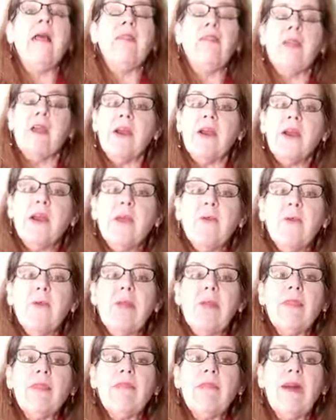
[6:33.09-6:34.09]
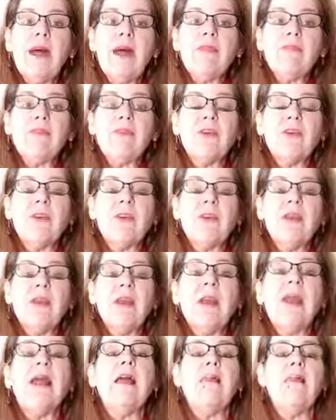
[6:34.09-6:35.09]
They're going to breathe faster
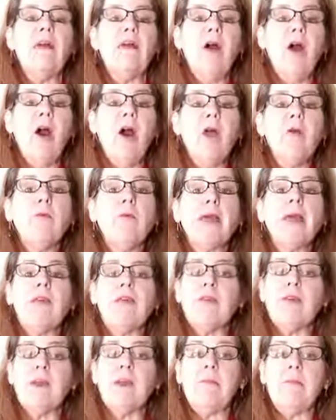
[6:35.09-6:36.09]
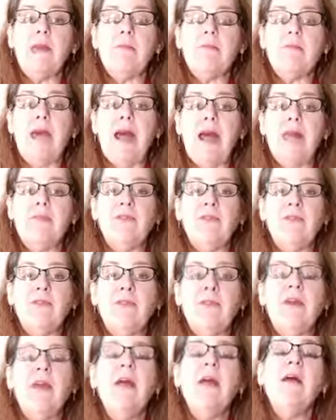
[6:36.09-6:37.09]
and their heart rate's going to be
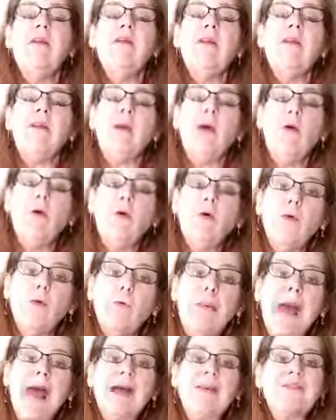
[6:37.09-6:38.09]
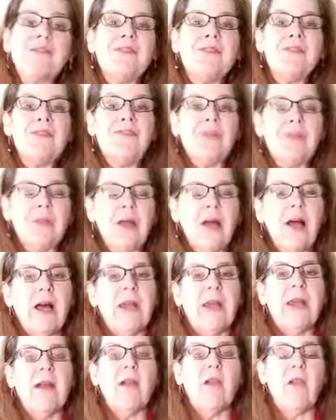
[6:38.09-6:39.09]
faster than the old mastiff
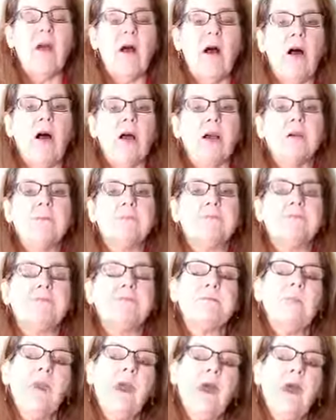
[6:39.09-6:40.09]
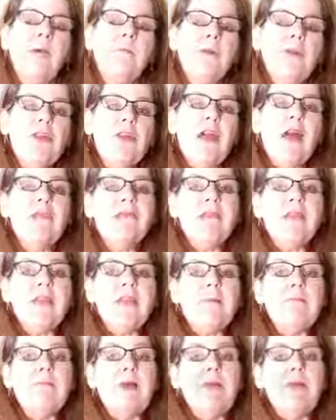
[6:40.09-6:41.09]
plodding along. But you have to
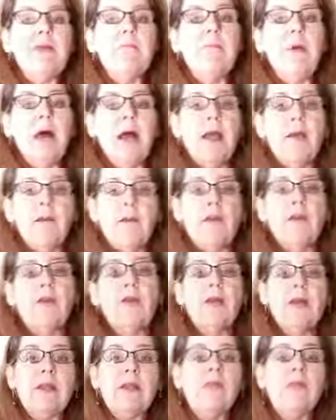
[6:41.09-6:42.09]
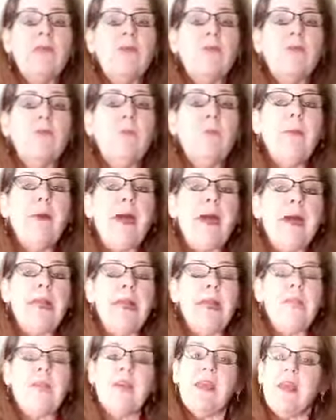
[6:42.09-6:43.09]
keep that in mind with your individual pet
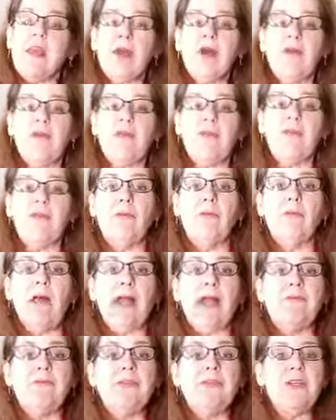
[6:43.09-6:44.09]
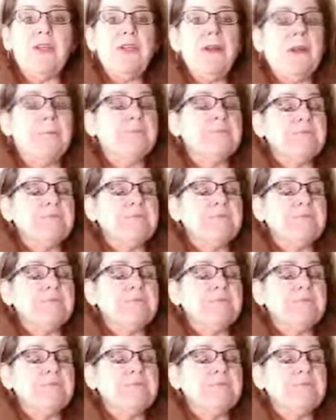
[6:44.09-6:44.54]
as he goes through life too.